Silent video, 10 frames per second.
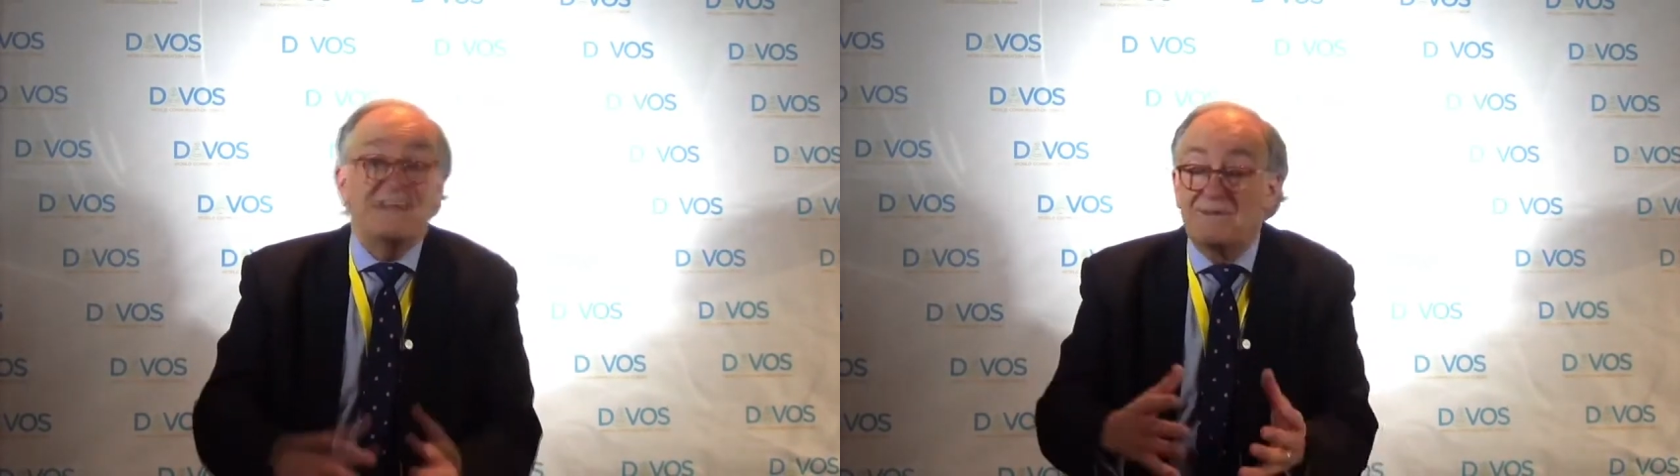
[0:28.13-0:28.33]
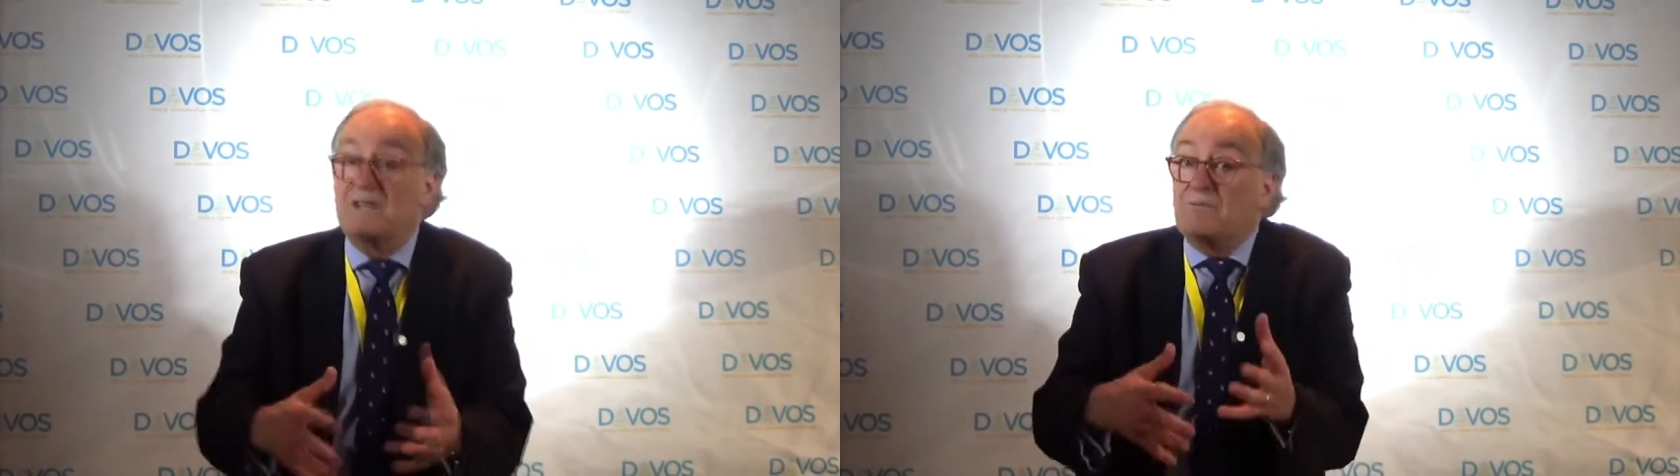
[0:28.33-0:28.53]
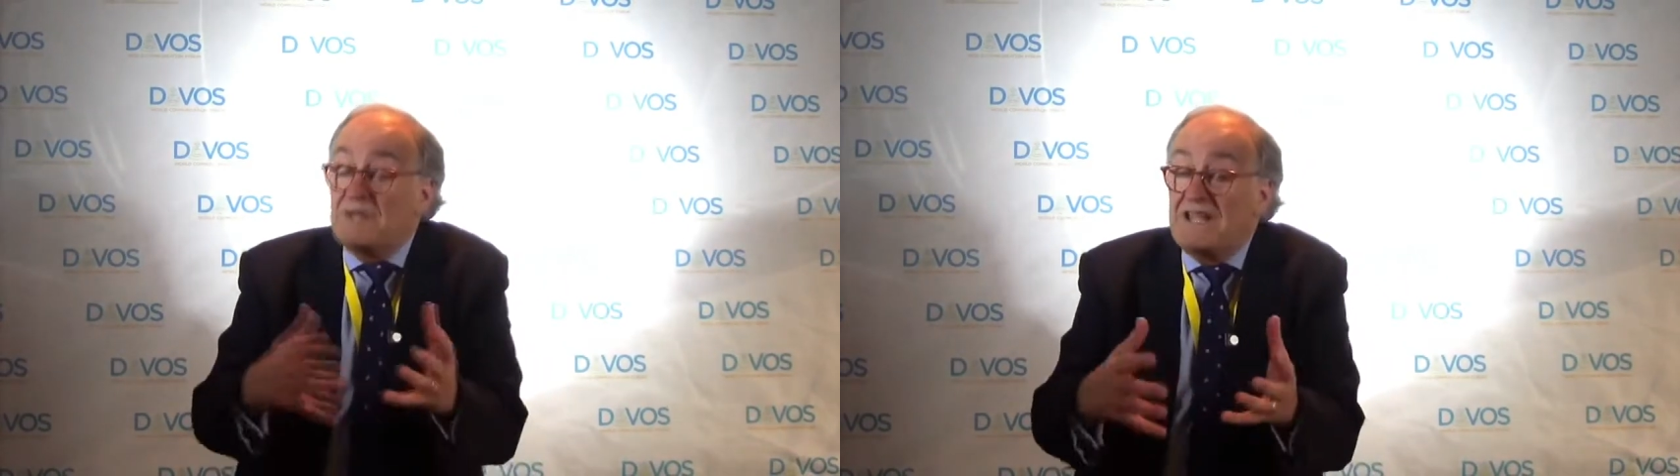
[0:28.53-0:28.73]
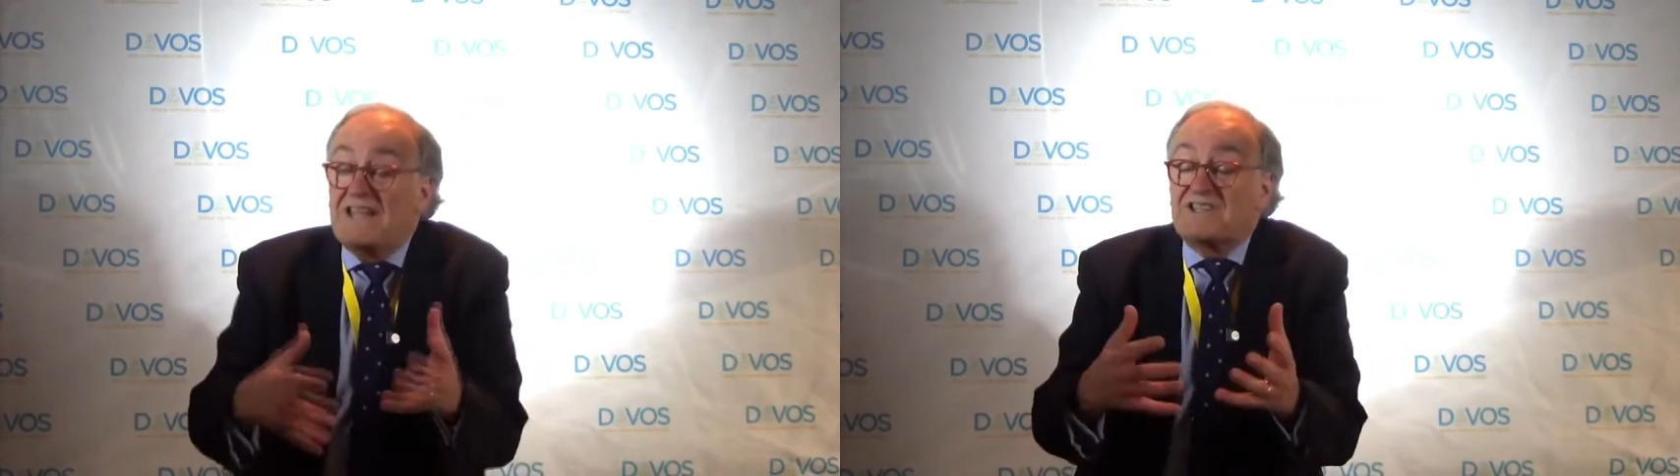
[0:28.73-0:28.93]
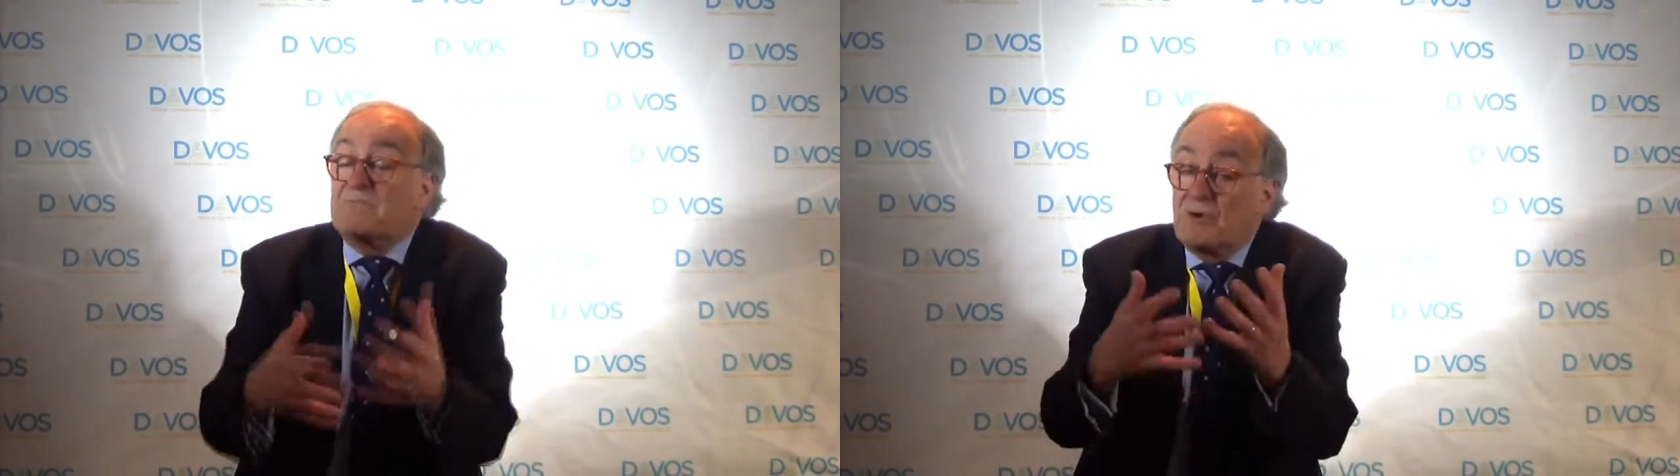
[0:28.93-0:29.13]
even if it
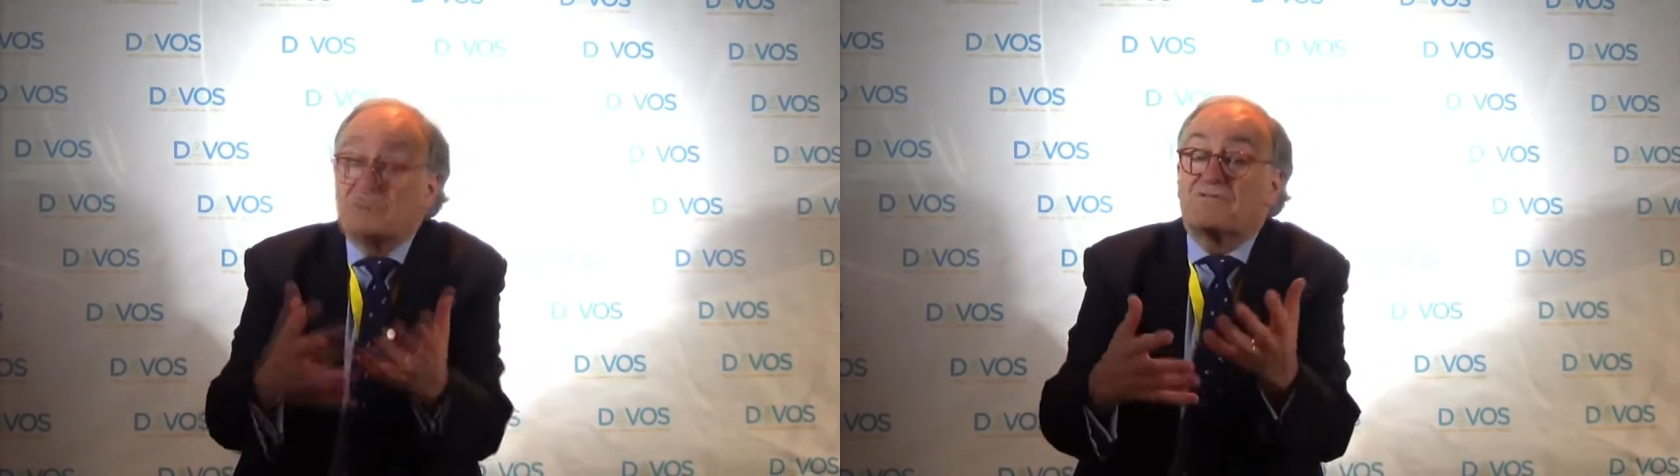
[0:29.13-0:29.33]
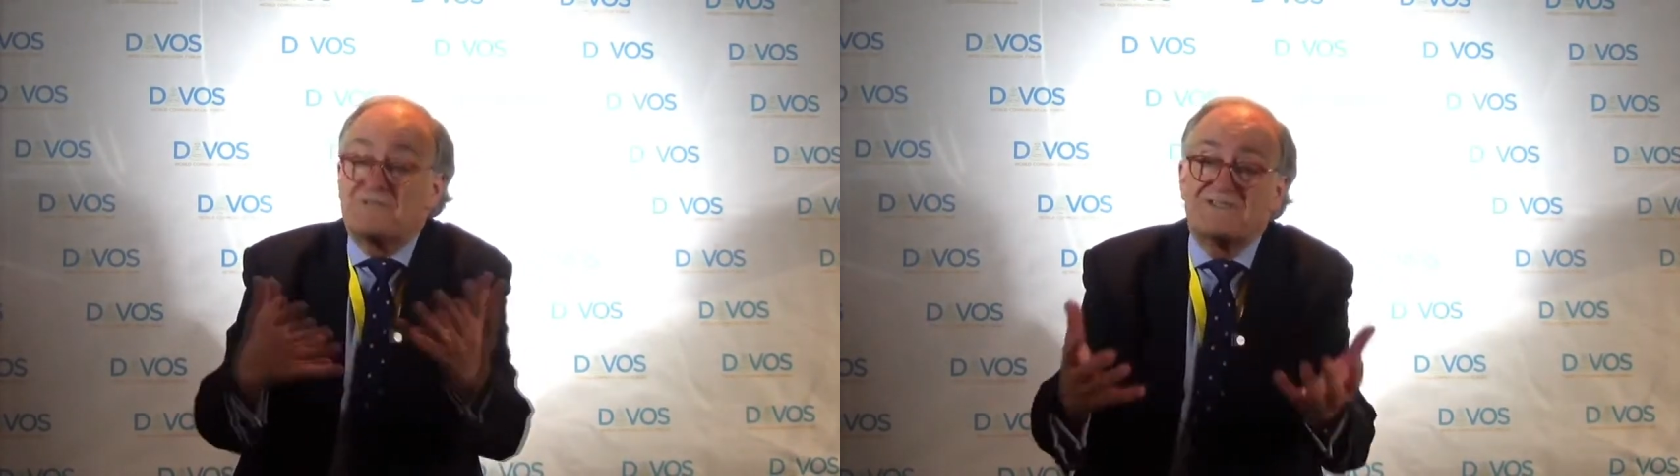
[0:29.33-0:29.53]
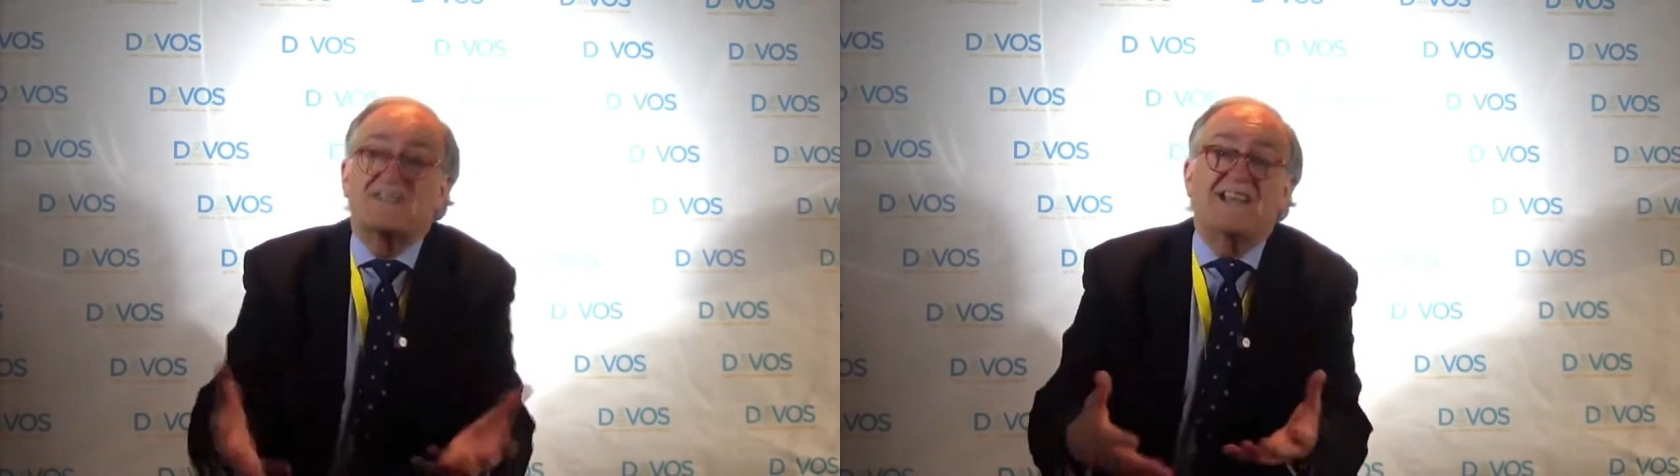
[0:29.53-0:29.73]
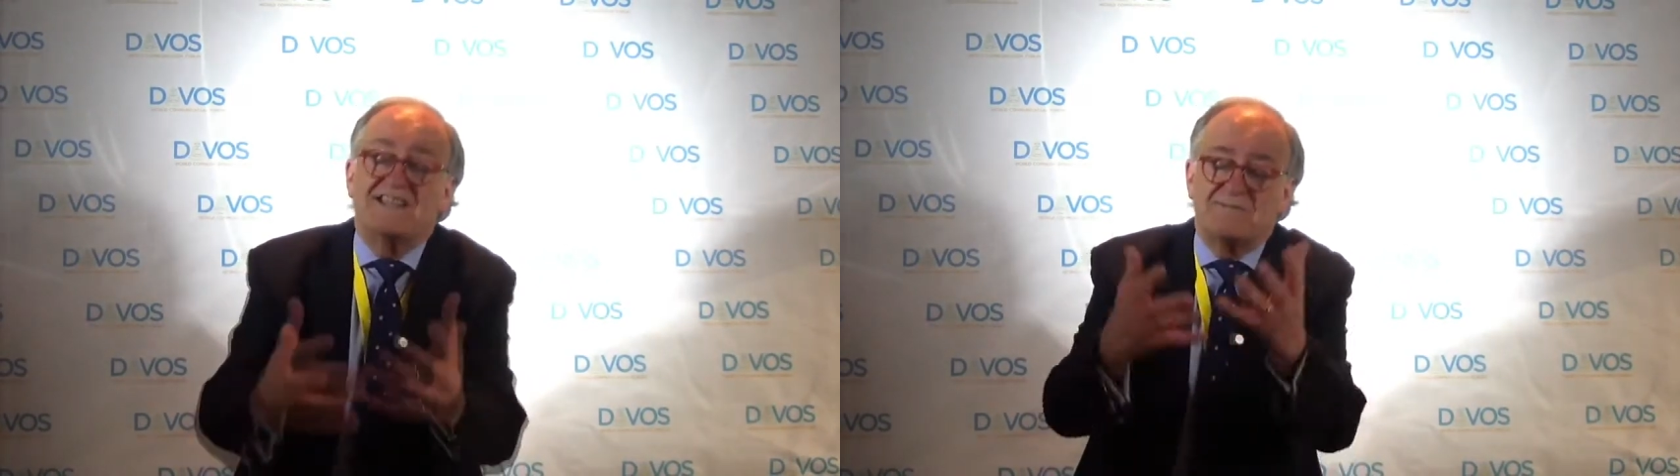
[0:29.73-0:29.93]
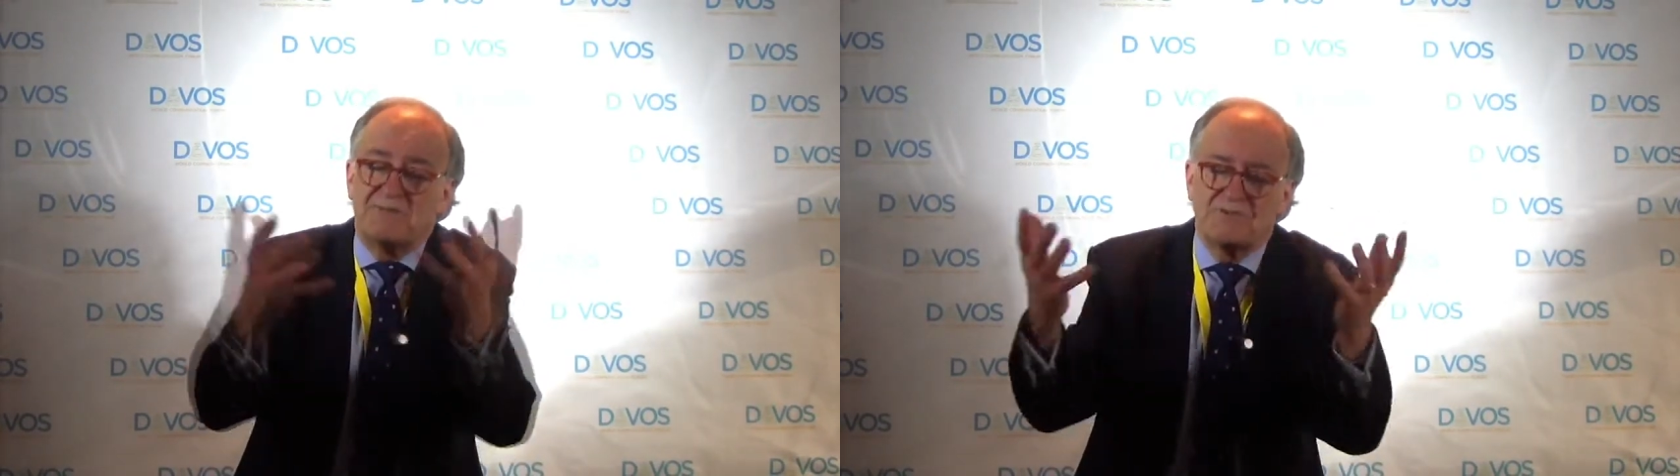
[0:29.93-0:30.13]
gets more
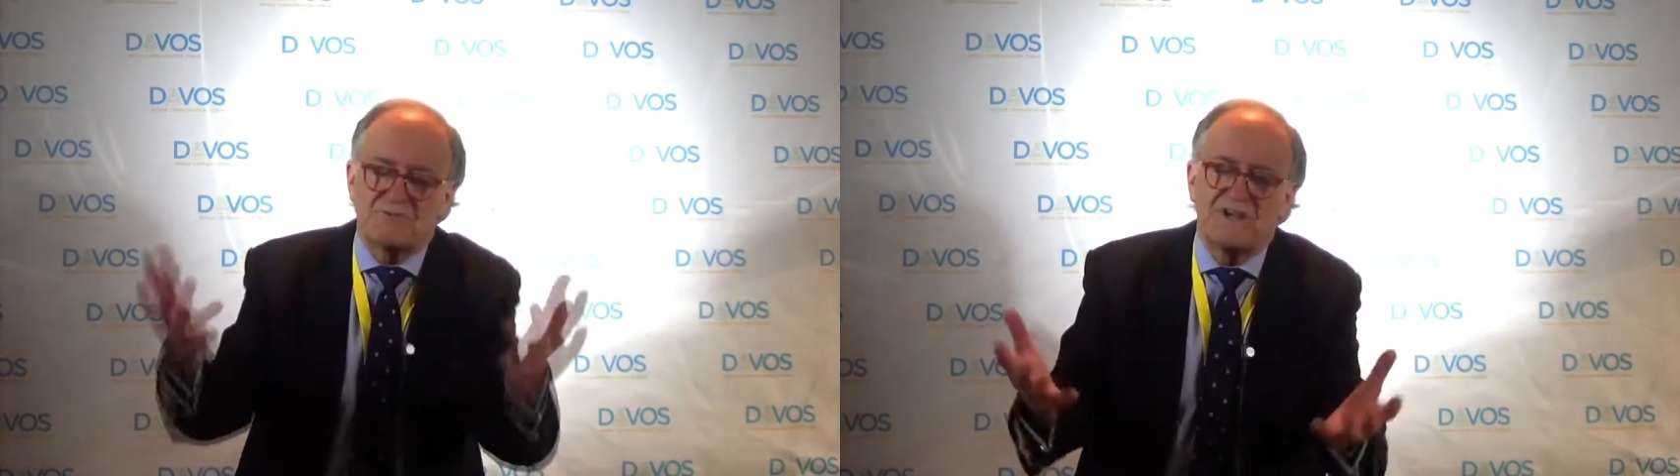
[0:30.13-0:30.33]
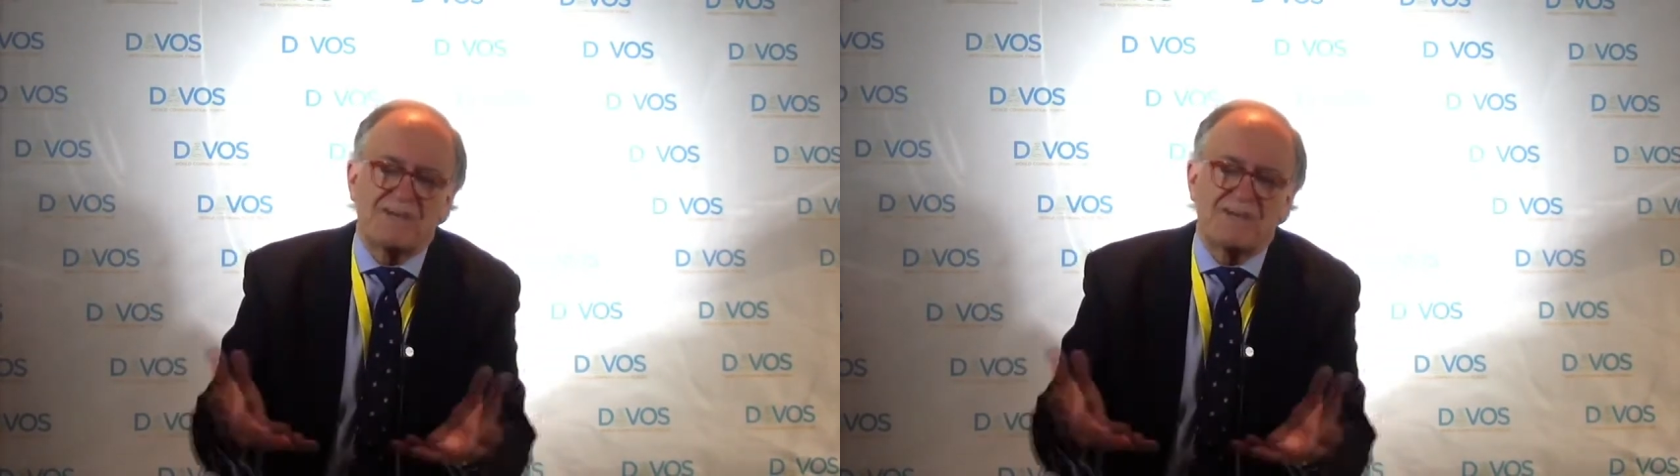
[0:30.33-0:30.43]
sophisticated because we